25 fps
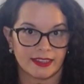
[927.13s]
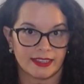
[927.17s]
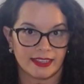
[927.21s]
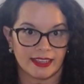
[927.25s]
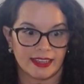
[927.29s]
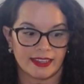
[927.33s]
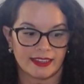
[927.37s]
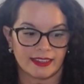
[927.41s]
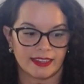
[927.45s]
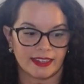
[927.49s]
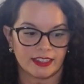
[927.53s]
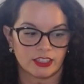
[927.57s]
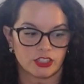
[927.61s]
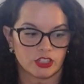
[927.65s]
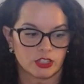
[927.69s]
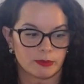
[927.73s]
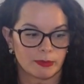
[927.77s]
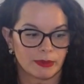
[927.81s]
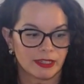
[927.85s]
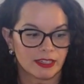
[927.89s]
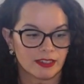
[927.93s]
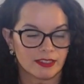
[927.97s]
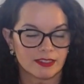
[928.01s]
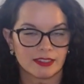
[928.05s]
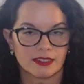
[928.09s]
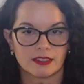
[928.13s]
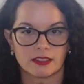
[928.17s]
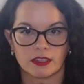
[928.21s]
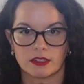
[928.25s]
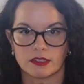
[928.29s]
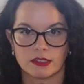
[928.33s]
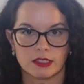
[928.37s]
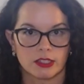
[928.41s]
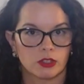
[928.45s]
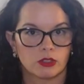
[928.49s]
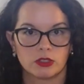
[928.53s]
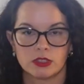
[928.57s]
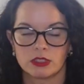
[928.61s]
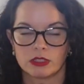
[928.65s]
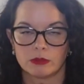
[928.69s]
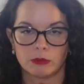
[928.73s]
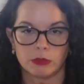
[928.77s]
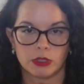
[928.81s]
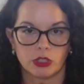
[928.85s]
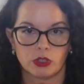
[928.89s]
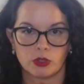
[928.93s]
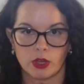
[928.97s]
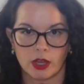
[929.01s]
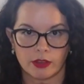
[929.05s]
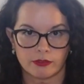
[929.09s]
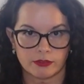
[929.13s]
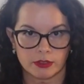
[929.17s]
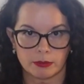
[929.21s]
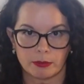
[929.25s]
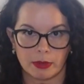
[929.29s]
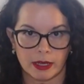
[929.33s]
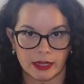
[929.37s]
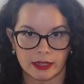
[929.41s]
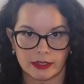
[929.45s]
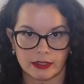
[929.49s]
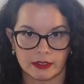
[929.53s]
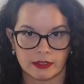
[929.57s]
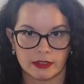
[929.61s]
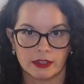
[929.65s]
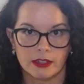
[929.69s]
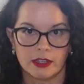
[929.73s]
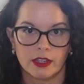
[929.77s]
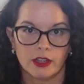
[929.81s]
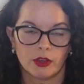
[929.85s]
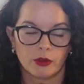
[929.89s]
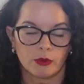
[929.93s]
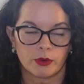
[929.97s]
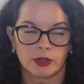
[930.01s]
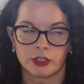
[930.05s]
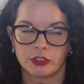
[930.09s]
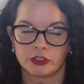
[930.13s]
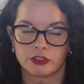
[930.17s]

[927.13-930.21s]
Again, like just because it's on sale doesn't mean you have to buy it, right?